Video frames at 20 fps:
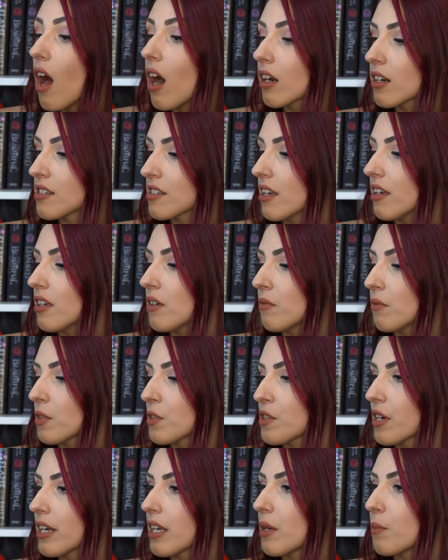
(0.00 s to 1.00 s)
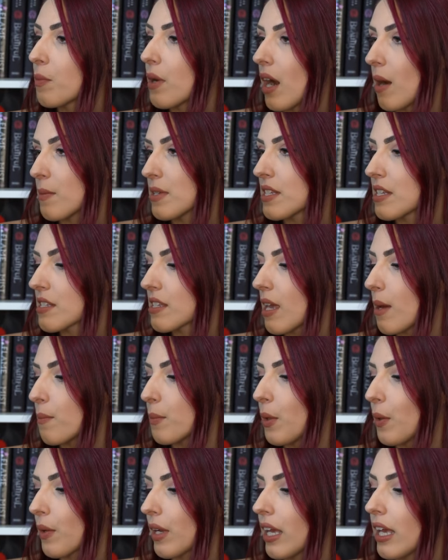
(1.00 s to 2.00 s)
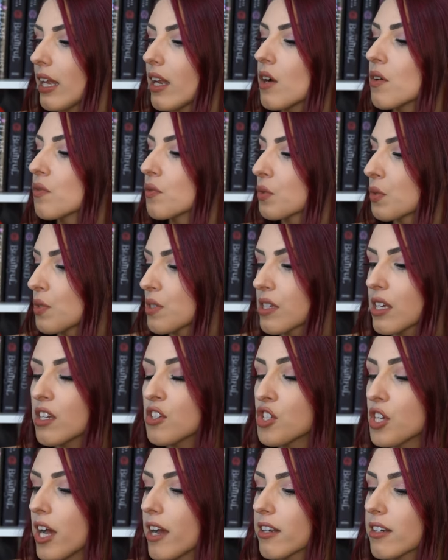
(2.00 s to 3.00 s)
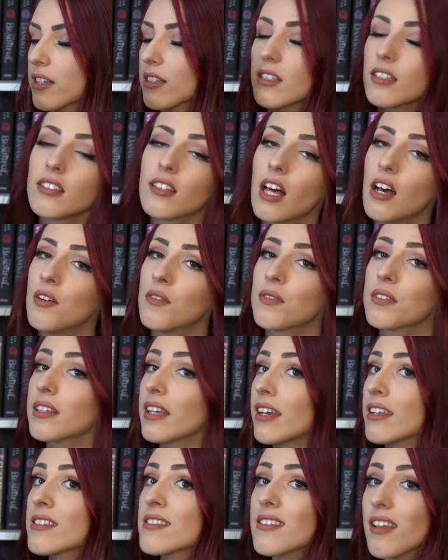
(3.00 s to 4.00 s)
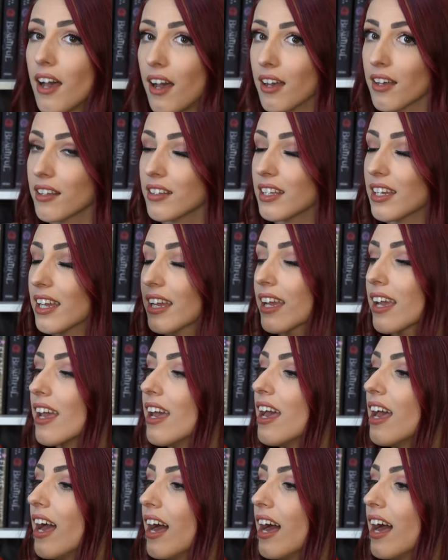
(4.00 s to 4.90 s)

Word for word: hearts get infiltrated, promises get broken, rules get shattered, love gets ugly.